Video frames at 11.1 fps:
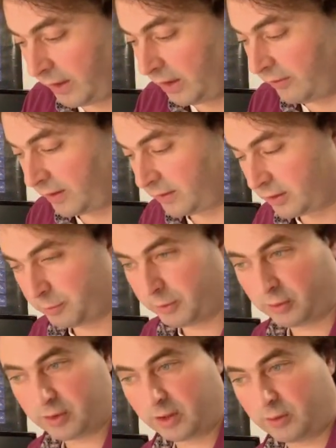vectors
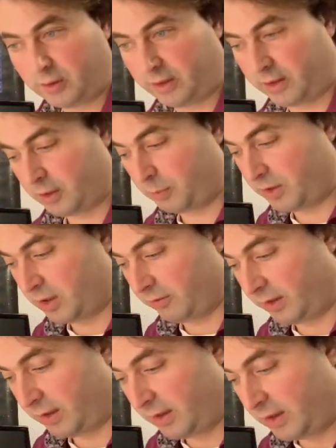because I look at a
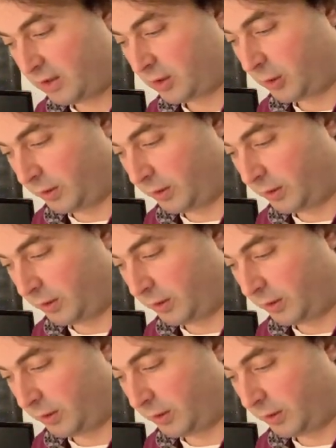specific case going